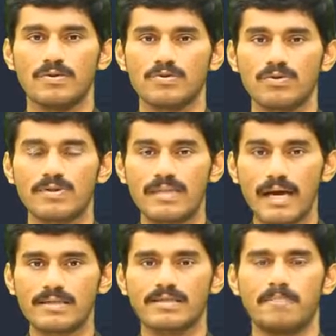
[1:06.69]
So
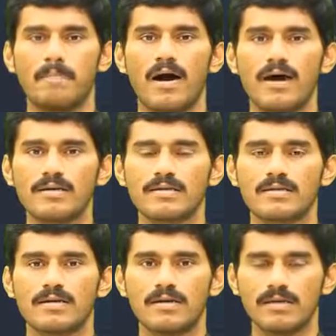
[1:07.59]
that part
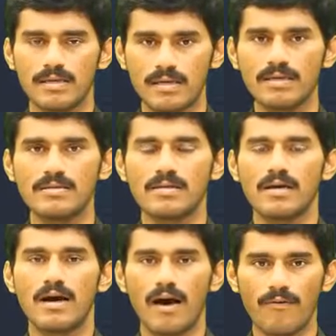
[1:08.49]

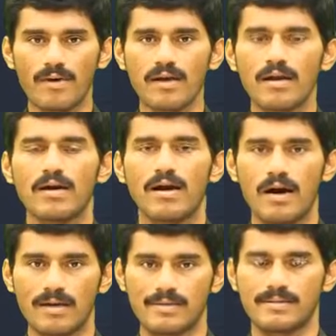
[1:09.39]
is our
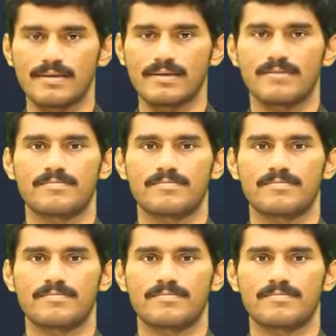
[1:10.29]
answer.